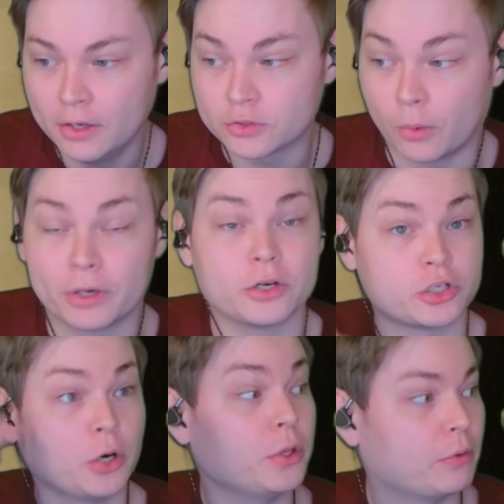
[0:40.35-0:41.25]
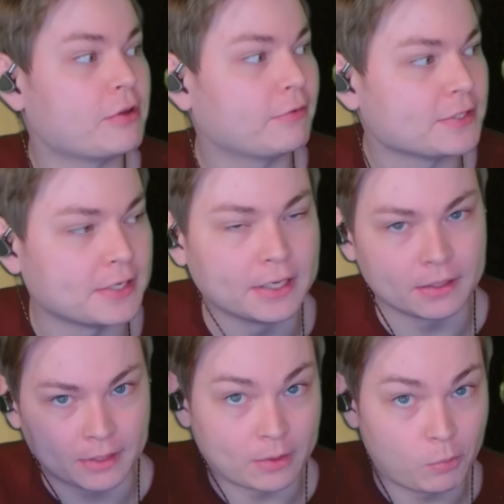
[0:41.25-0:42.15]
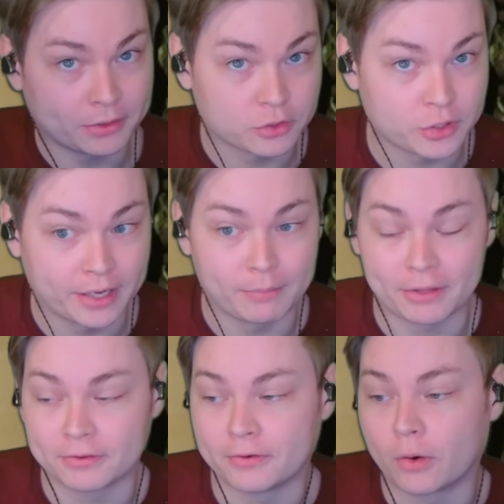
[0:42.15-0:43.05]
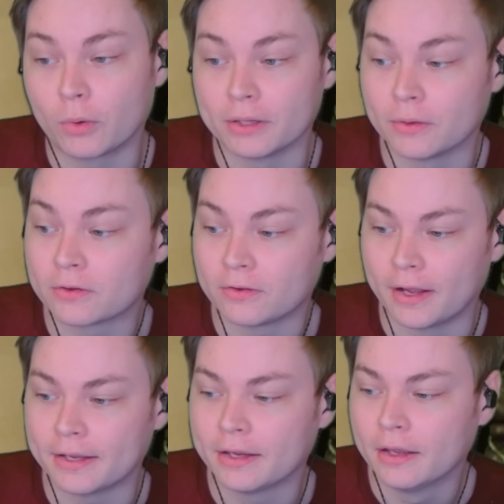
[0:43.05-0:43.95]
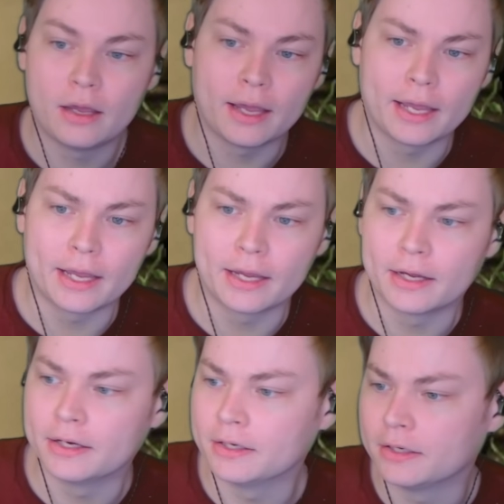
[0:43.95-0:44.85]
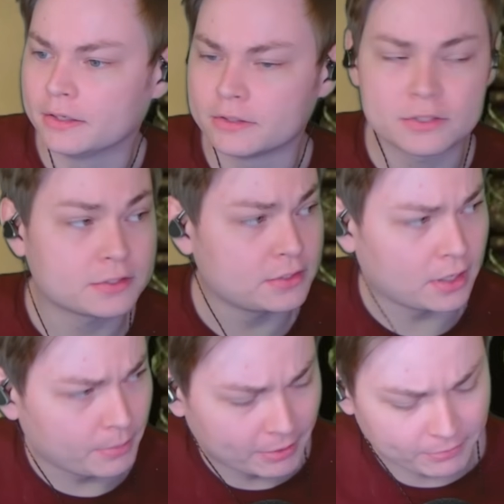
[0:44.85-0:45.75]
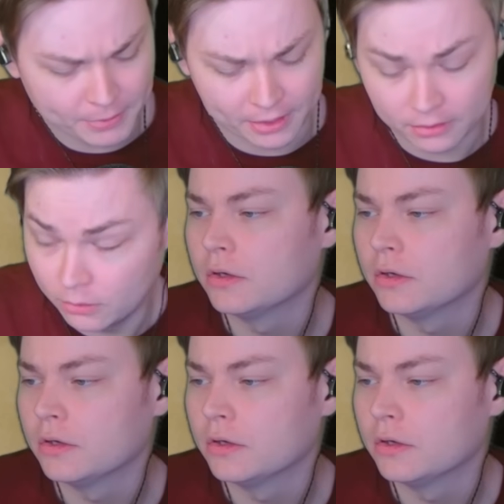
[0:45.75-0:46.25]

So I wanted to show you, if you haven't seen it, what the training methods are, what it looks like, and talk about it from there.